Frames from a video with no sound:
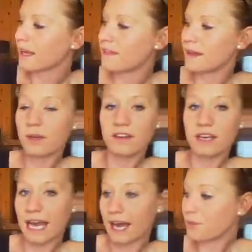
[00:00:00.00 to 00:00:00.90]
and then we
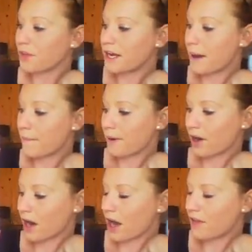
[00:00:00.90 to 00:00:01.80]
count the
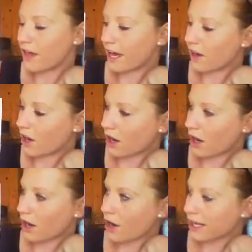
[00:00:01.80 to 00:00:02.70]
number that
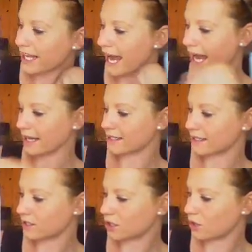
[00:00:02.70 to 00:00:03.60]
are cats.
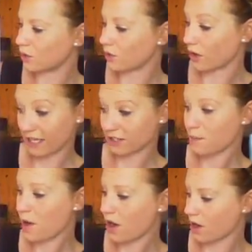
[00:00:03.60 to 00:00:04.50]
So that's
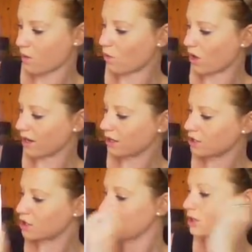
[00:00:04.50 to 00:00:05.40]
our part, 1,
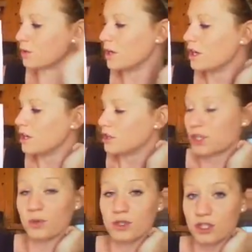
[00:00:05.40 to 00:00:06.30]
2.
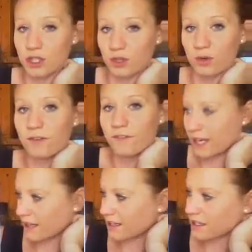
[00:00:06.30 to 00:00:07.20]
So
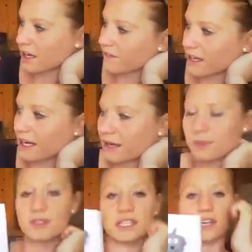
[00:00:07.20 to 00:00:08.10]
2/5 of the animals